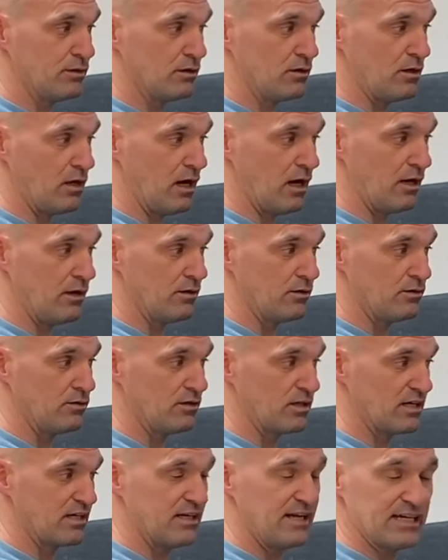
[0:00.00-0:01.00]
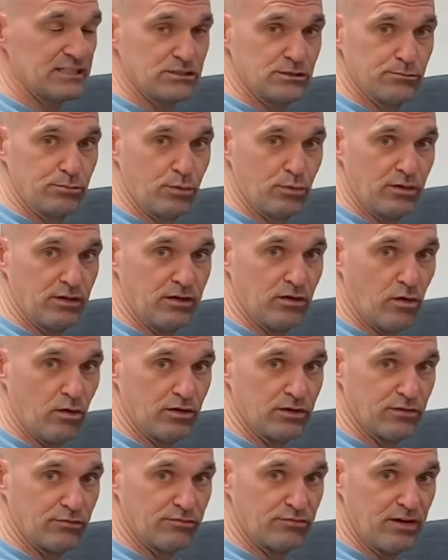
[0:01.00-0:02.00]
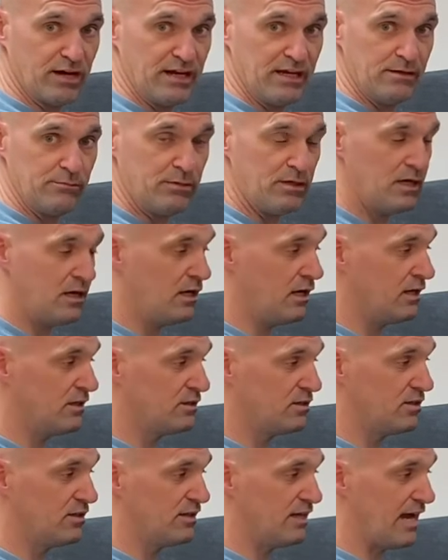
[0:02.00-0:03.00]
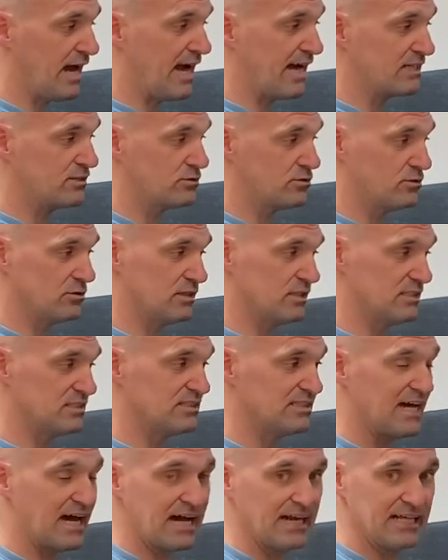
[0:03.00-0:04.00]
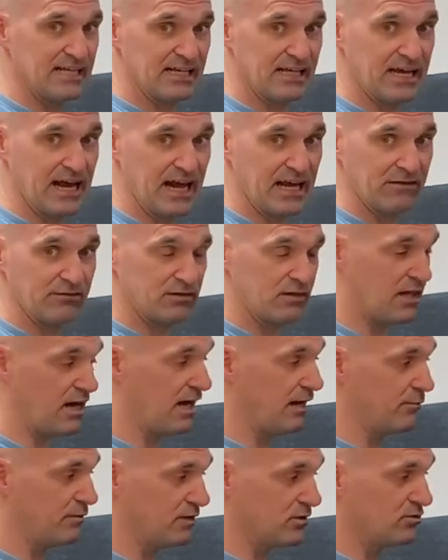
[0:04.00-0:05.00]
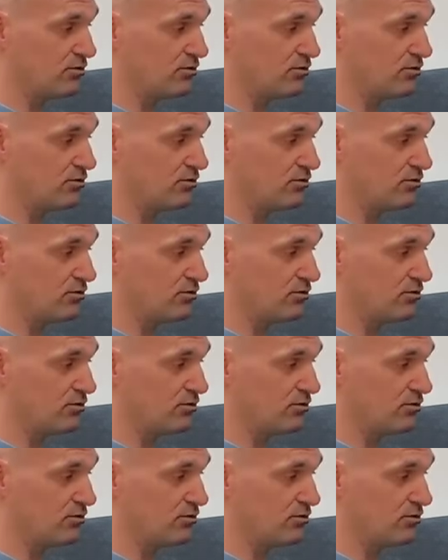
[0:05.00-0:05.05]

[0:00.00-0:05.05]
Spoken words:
the connection point on the frame to the axle, and it's not in, out of alignment.